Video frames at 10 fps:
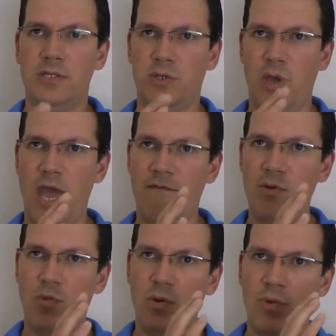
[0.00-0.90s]
So
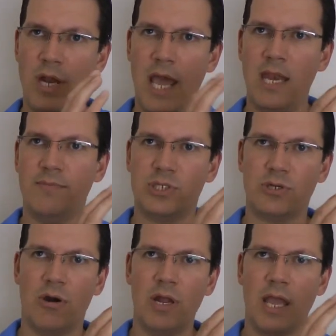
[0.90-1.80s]
everyone would end up
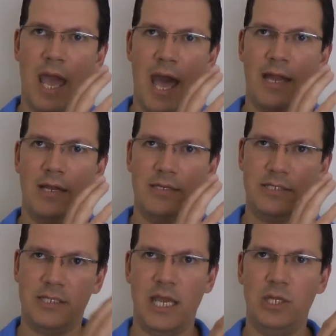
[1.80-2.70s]
starting at
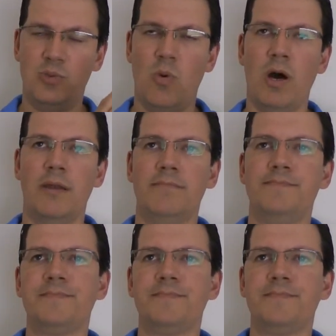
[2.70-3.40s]
stage one.